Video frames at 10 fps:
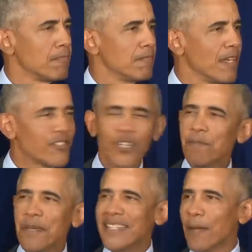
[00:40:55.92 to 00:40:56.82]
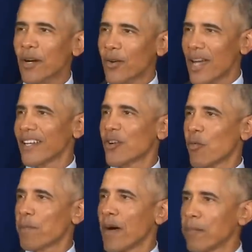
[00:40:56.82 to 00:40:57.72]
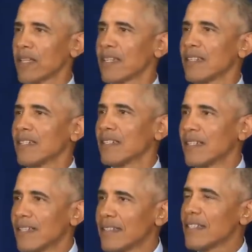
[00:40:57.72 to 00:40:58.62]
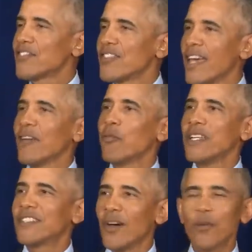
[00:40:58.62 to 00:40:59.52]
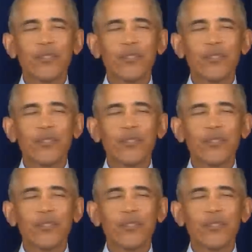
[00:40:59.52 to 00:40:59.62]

It shouldn't be Democratic or Republican to say we don't